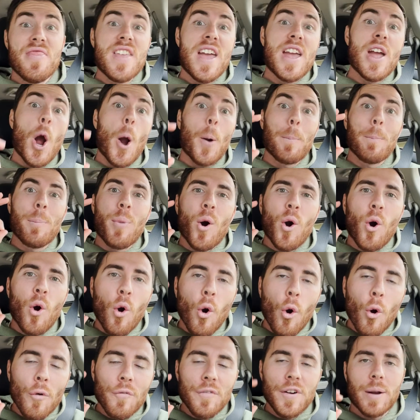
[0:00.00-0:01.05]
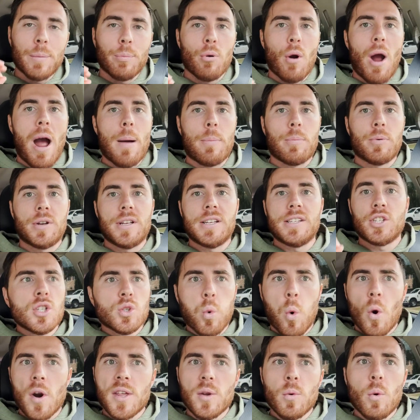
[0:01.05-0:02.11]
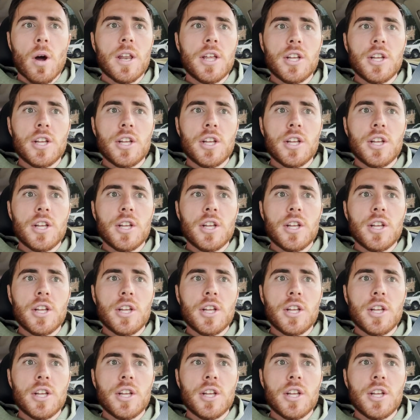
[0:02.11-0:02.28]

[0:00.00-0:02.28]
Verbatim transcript: They are perfect properties. twenty-one